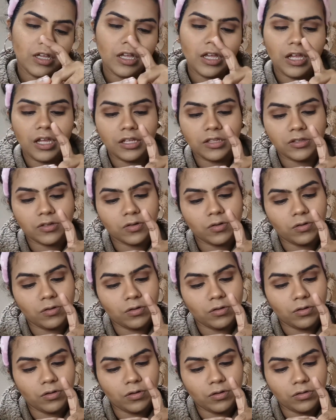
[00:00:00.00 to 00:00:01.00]
It's
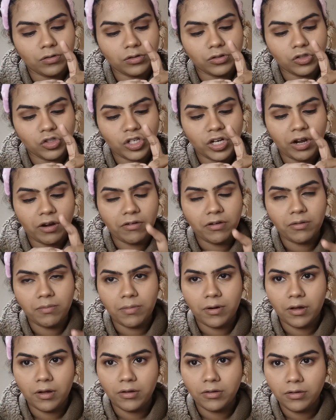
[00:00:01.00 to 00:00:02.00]
called Cherry
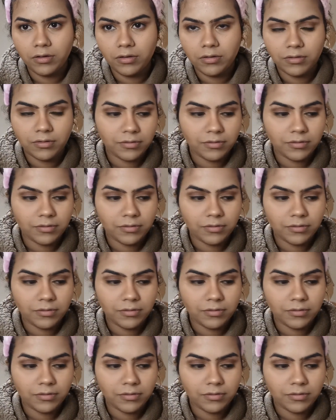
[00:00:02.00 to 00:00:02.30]
Blow.